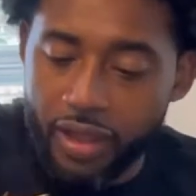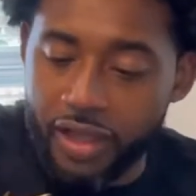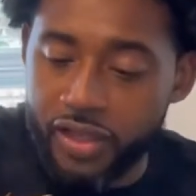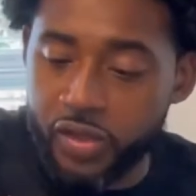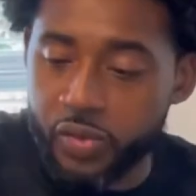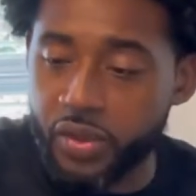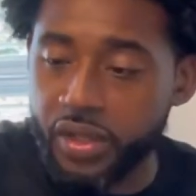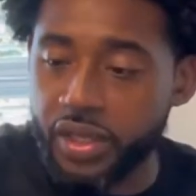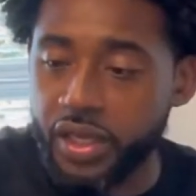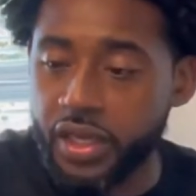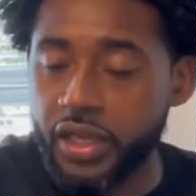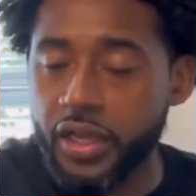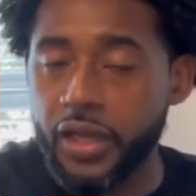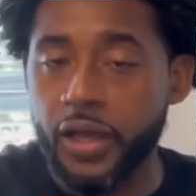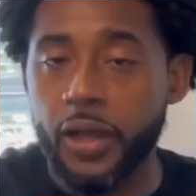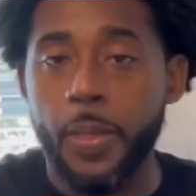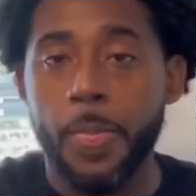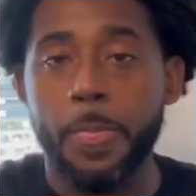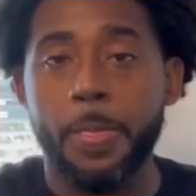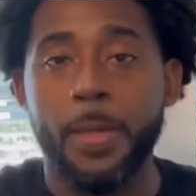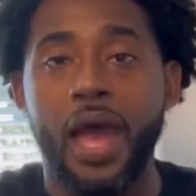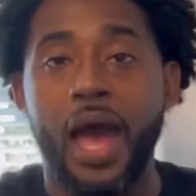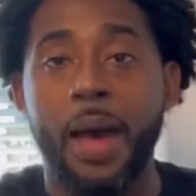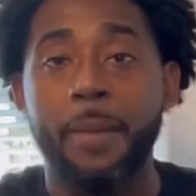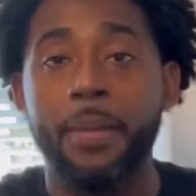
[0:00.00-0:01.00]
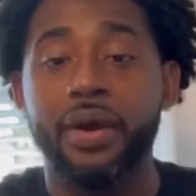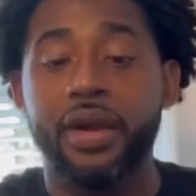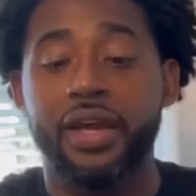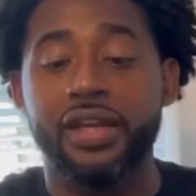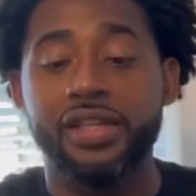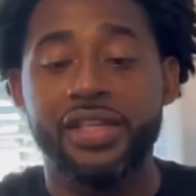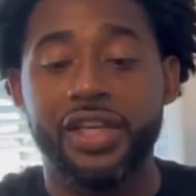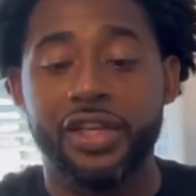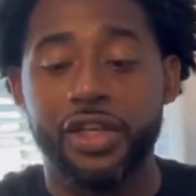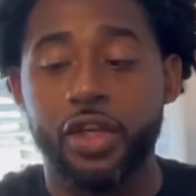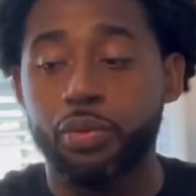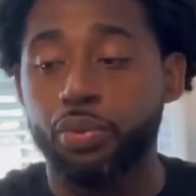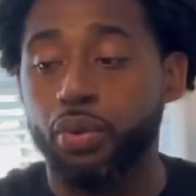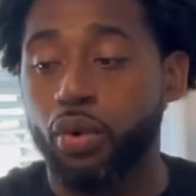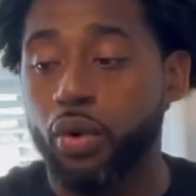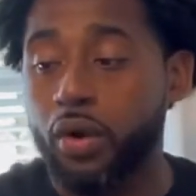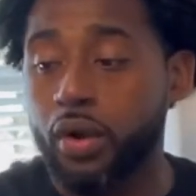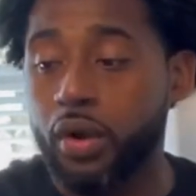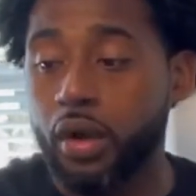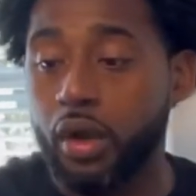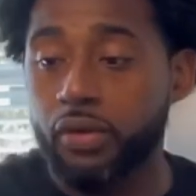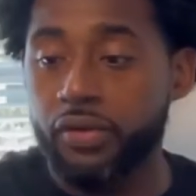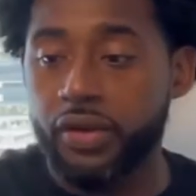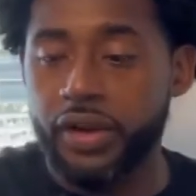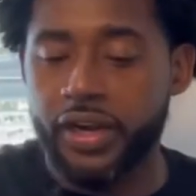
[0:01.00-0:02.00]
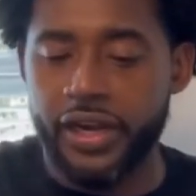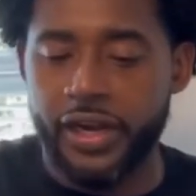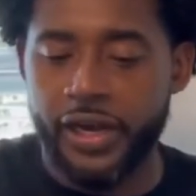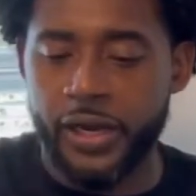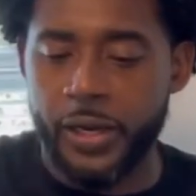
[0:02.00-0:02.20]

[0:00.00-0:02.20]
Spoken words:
good. I'm gonna continue pouring over here.